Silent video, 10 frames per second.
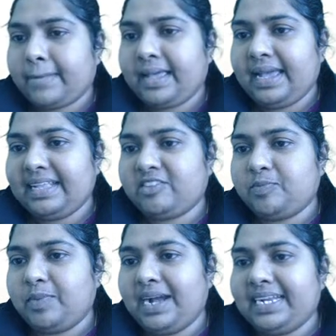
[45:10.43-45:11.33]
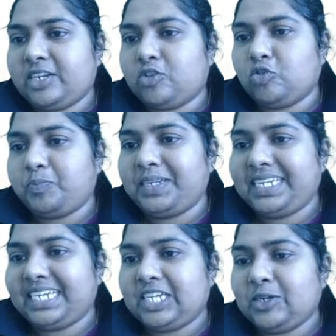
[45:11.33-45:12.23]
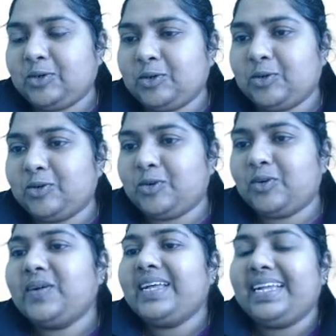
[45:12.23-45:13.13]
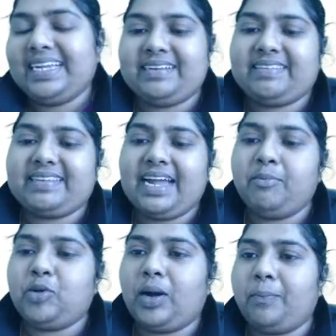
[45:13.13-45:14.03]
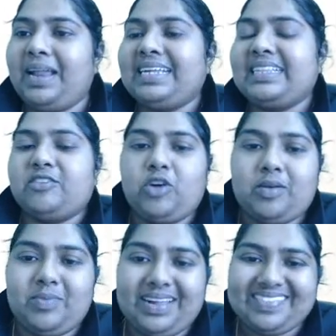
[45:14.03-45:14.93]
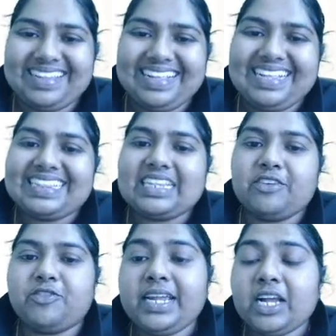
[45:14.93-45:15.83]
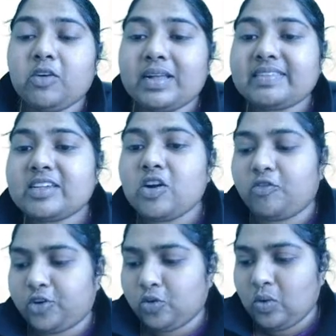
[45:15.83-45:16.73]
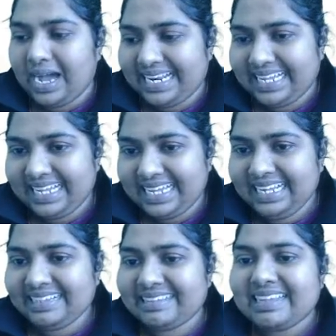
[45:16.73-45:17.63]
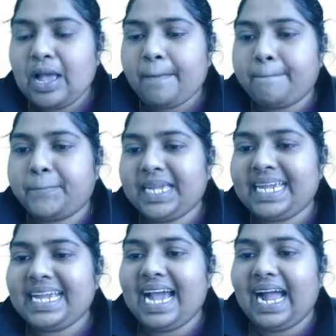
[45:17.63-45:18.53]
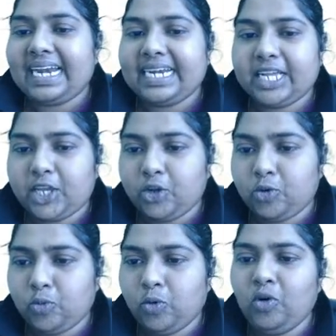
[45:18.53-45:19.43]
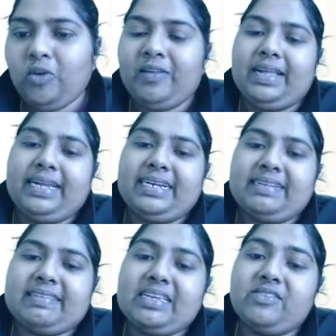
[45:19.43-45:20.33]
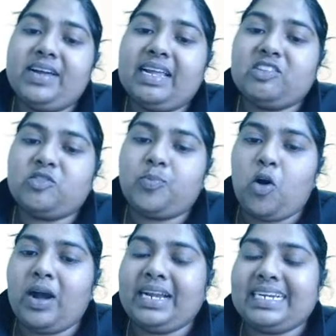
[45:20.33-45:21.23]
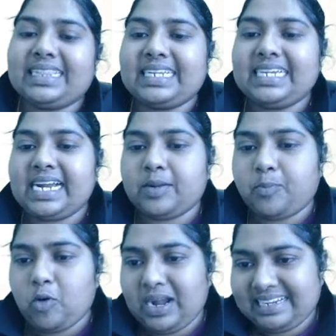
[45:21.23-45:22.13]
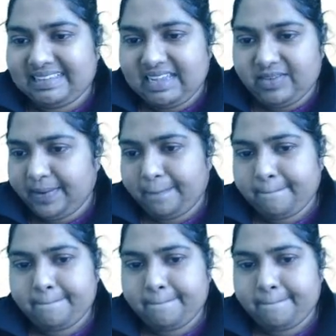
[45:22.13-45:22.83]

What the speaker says: H by 2PQ. It's time to apply that formula. The frequency of 2 alleles, P and Q, it is given as 0.3 and 0.7.